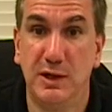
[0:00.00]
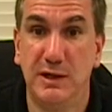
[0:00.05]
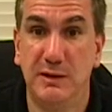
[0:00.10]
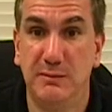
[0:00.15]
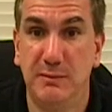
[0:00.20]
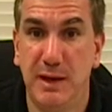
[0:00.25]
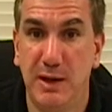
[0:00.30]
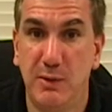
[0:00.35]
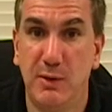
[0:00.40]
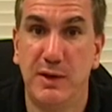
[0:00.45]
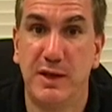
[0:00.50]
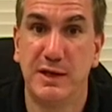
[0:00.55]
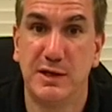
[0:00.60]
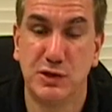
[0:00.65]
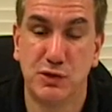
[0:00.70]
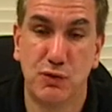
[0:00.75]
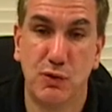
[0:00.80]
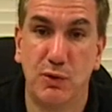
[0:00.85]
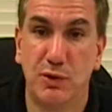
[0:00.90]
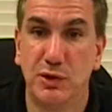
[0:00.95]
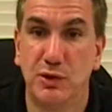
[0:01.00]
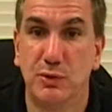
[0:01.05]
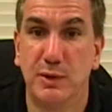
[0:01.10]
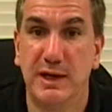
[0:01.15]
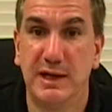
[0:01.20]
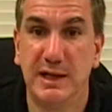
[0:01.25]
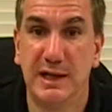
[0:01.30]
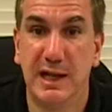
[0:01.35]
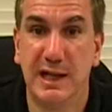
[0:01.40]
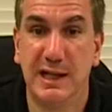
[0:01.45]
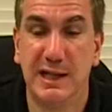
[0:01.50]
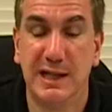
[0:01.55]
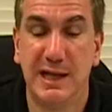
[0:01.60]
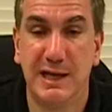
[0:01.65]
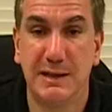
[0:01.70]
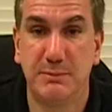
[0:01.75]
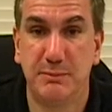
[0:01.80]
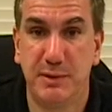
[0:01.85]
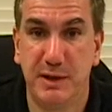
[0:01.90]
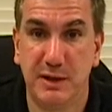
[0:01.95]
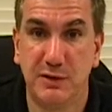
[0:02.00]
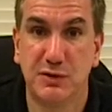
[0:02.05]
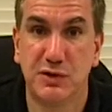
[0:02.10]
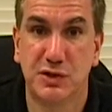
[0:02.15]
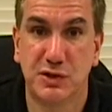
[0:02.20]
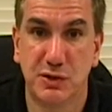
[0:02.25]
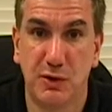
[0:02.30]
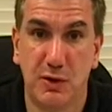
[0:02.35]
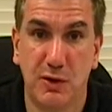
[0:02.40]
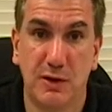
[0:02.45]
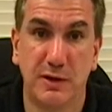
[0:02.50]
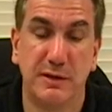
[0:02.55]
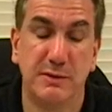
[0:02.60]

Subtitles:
and Mayweather has grown into a lot bigger star.